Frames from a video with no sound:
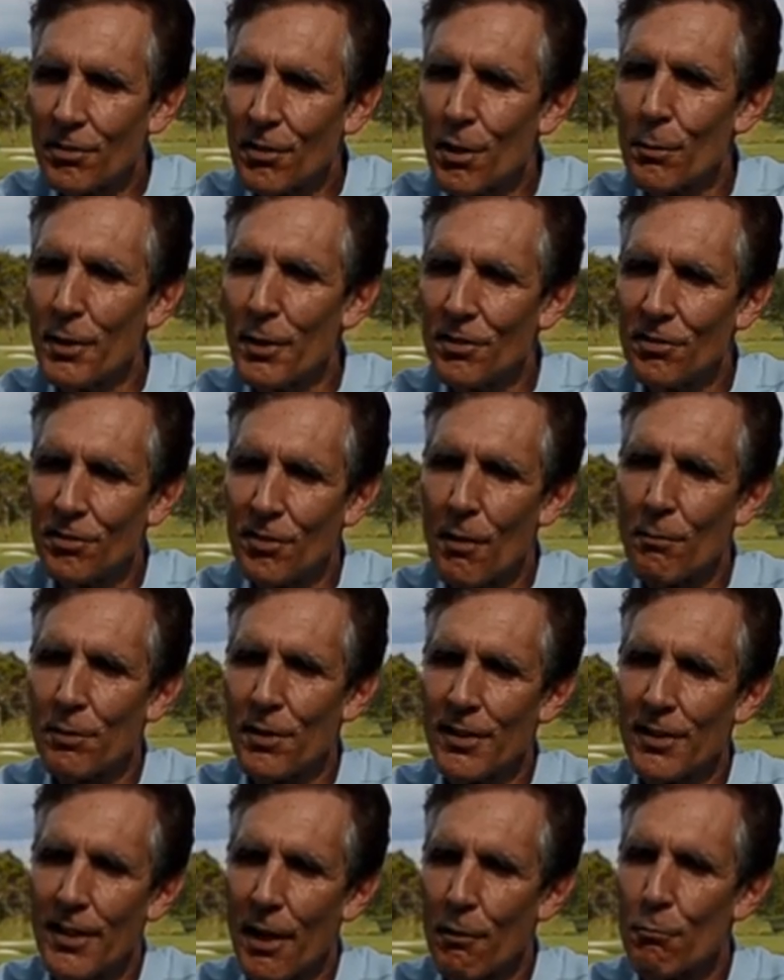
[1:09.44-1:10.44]
could be
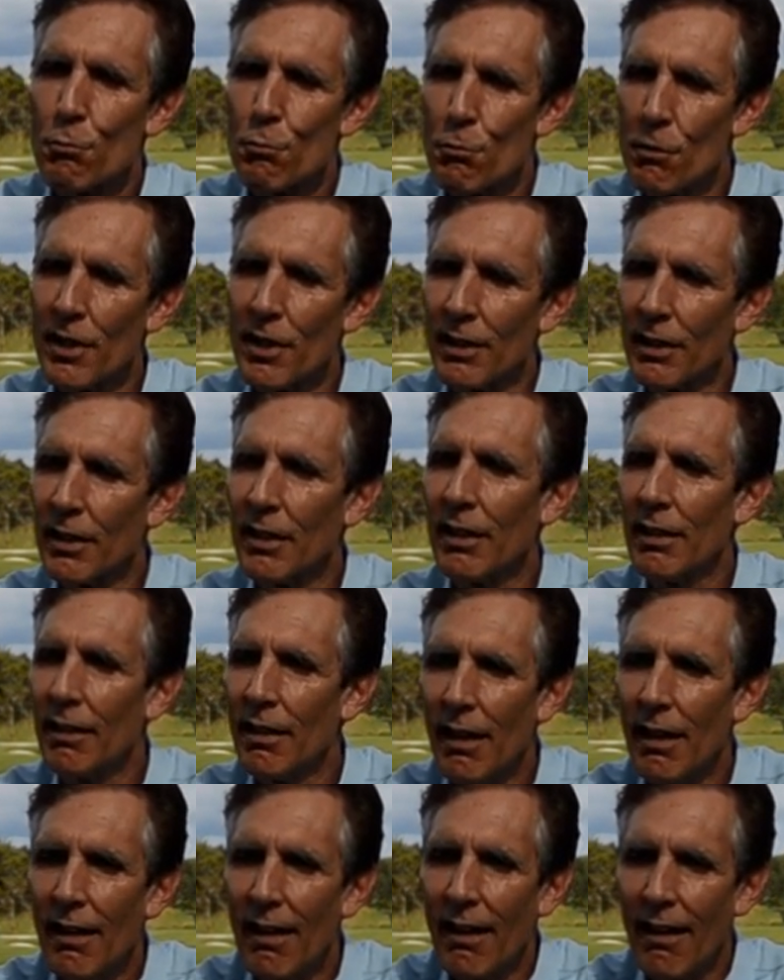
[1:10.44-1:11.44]
something that really
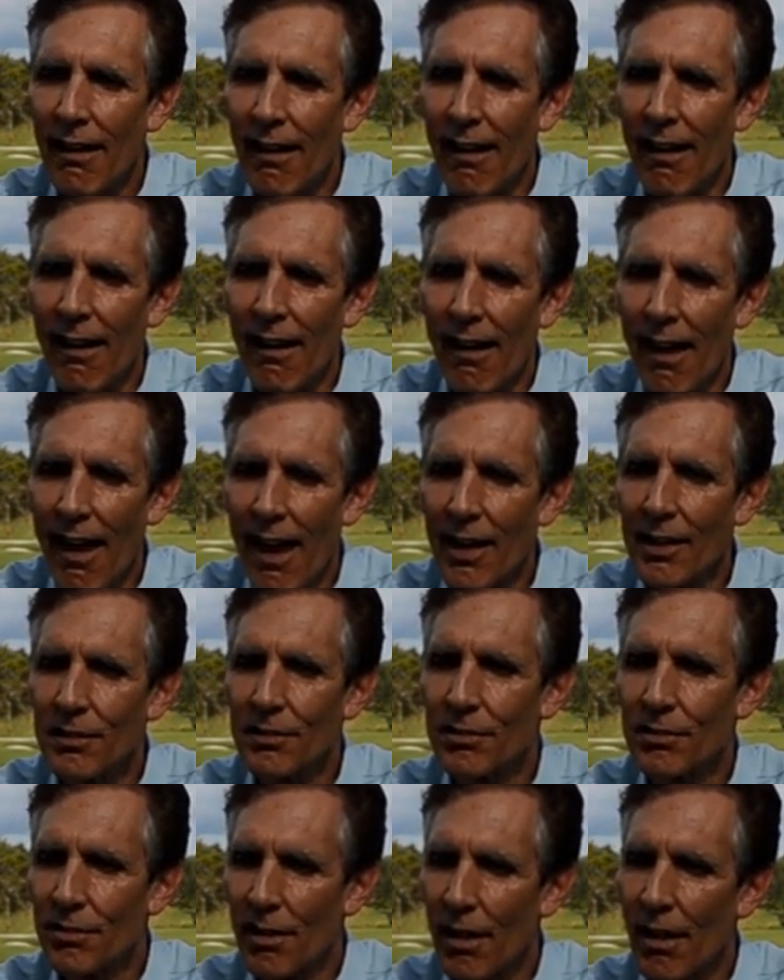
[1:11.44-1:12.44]
uh,
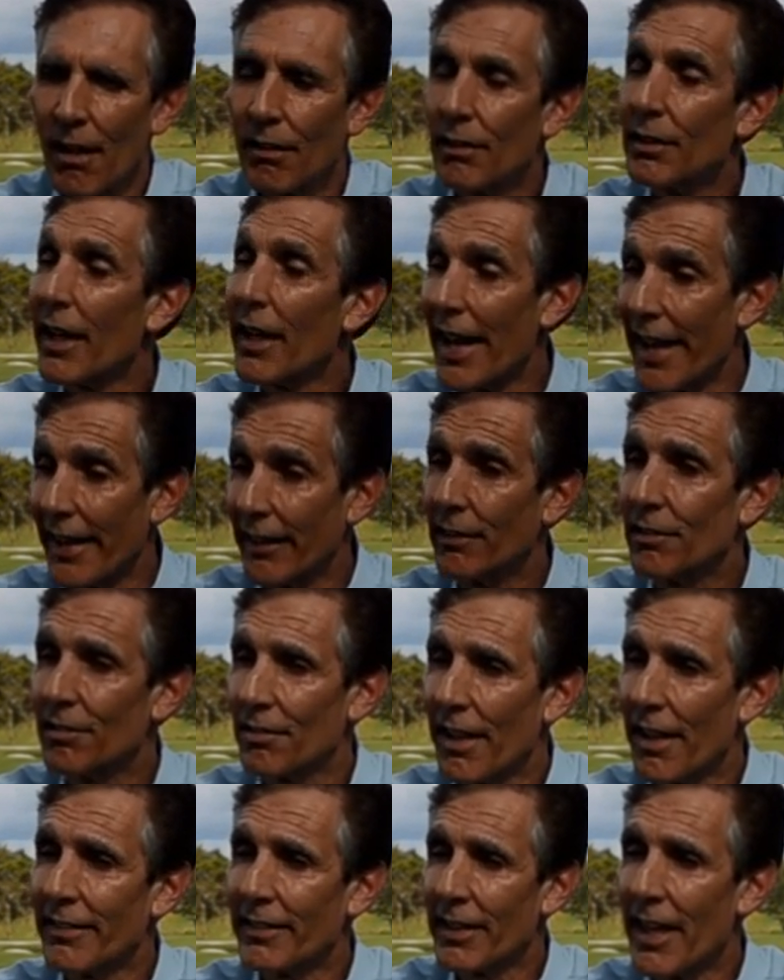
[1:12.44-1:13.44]
has uh, legs
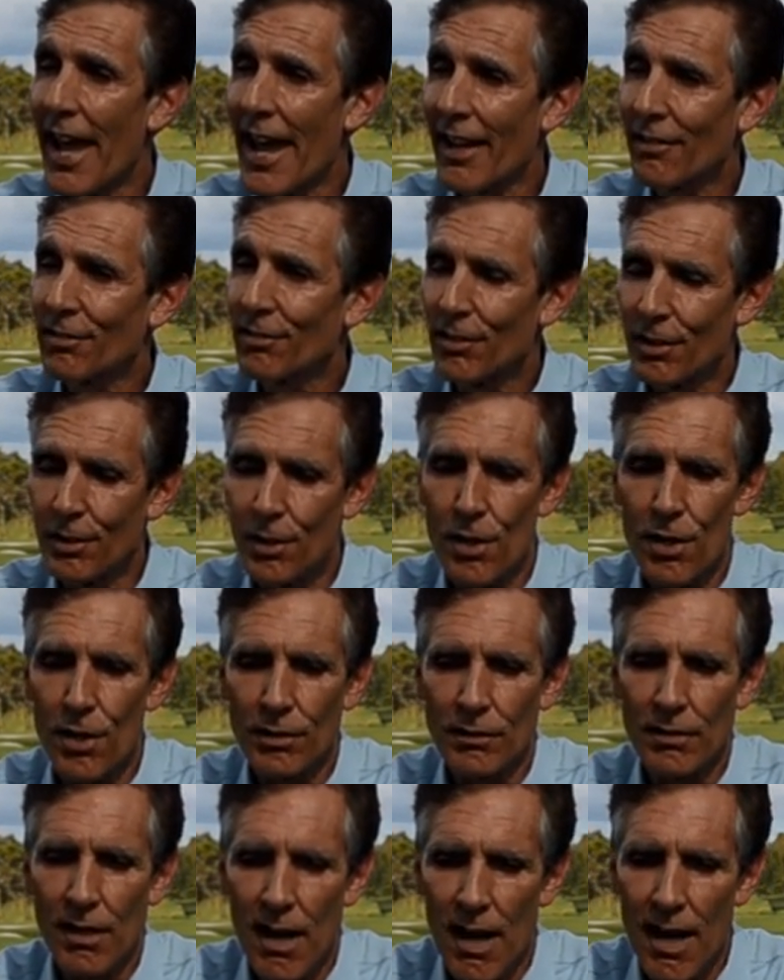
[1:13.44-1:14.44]
and lasts a long
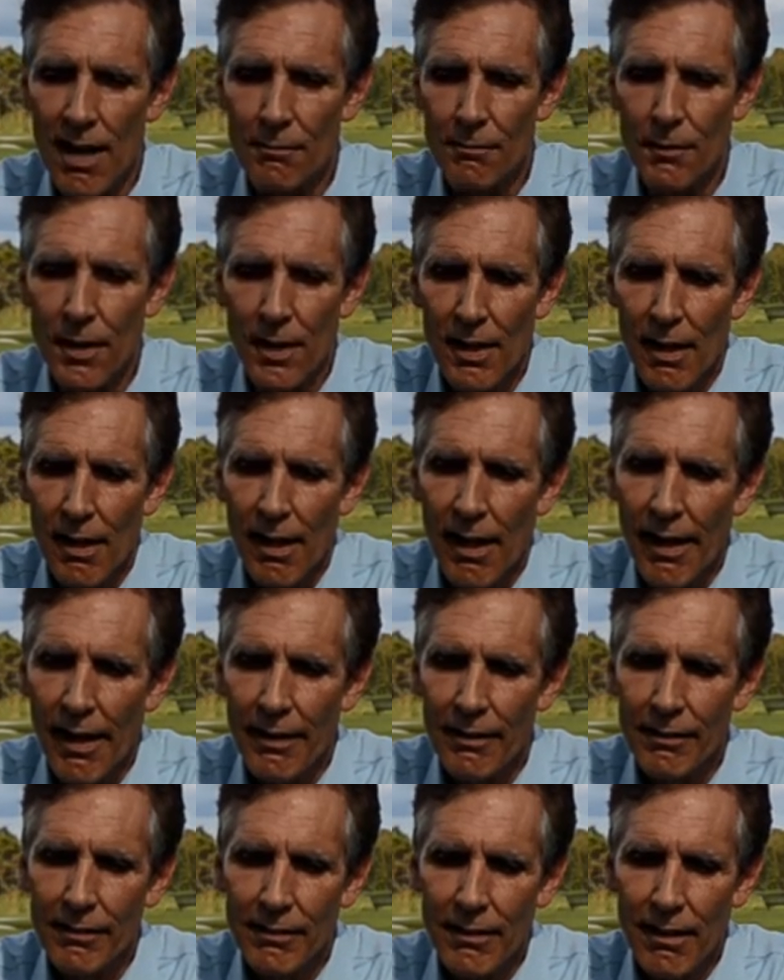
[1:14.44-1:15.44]
time.
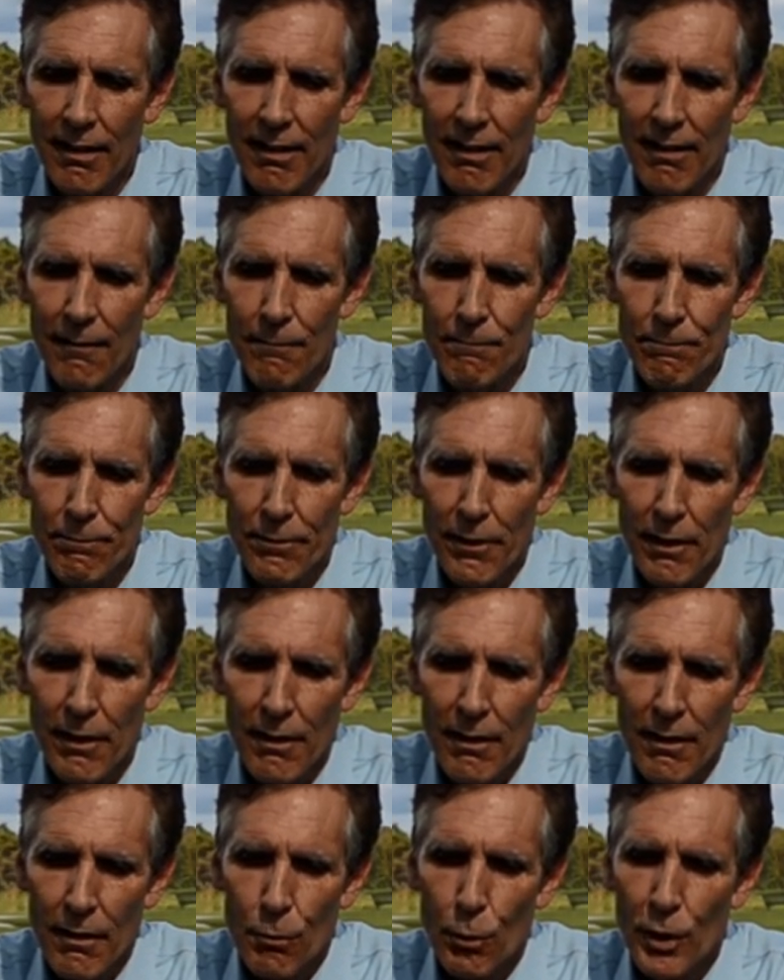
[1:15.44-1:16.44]
And um,
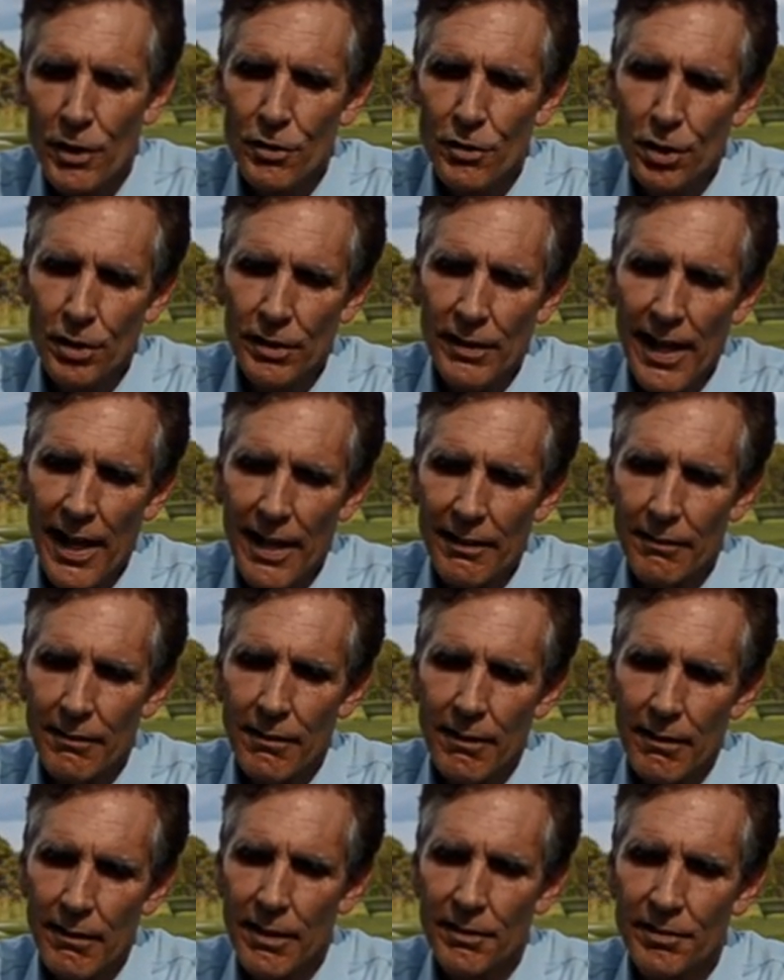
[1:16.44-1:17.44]
we took that,
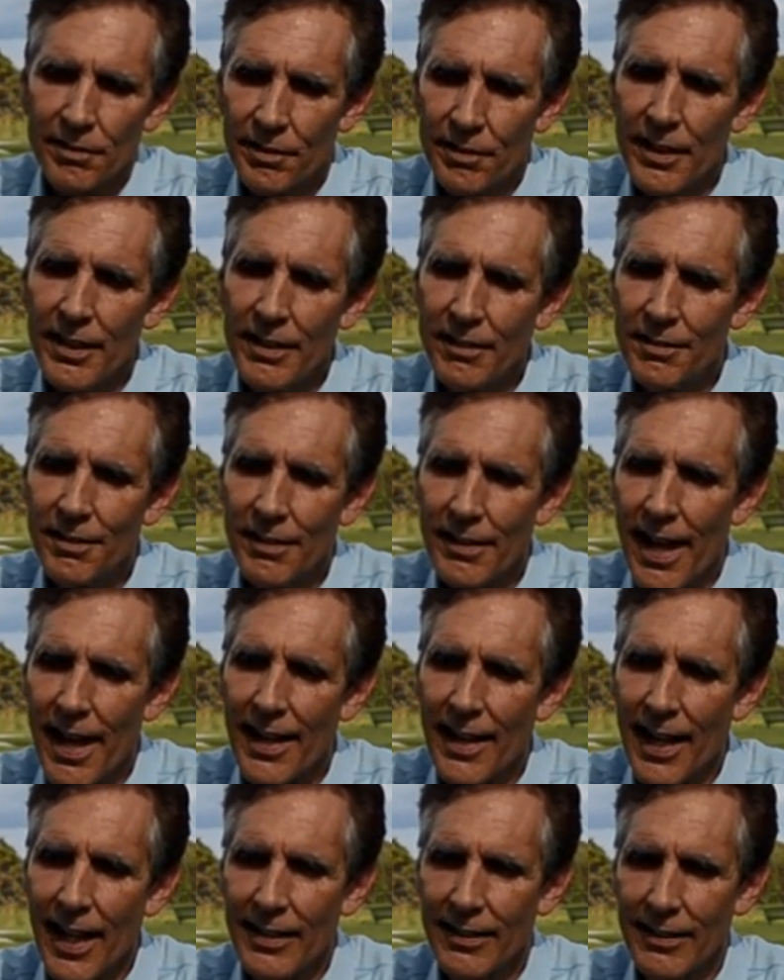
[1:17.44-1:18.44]
the seeds of that
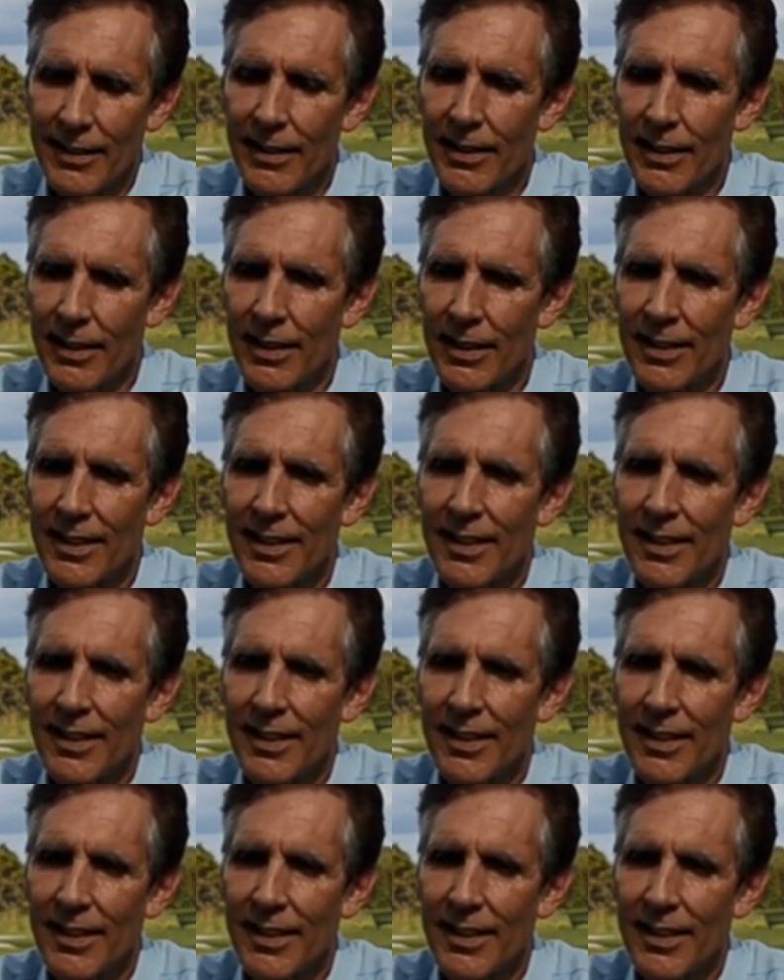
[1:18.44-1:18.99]
idea,